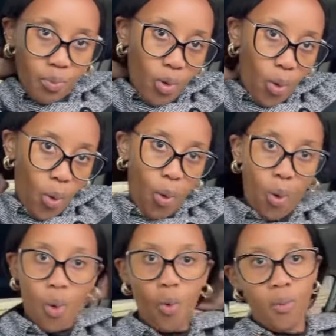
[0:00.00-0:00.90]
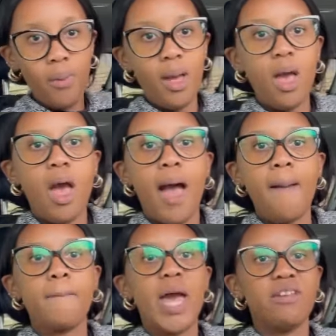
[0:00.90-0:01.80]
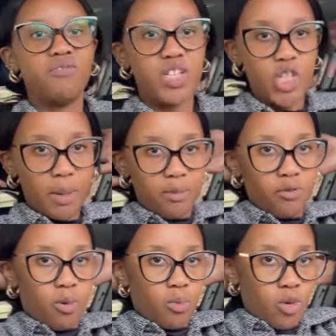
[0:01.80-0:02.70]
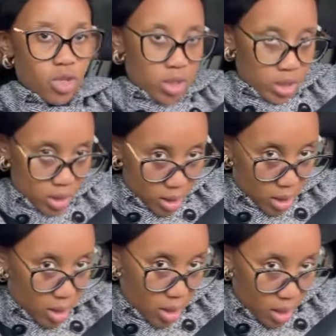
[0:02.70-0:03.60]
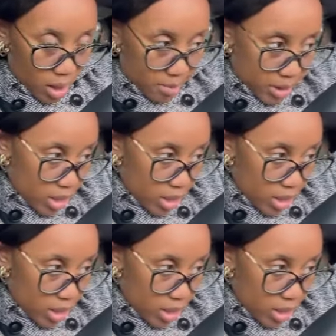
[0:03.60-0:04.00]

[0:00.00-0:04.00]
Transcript: go home. I might fetch hubby from work. I mean, the